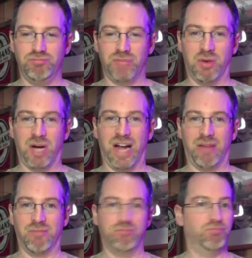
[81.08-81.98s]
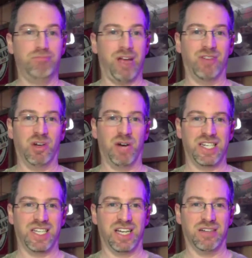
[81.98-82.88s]
you know, I have no
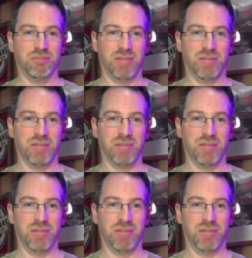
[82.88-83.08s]
idea.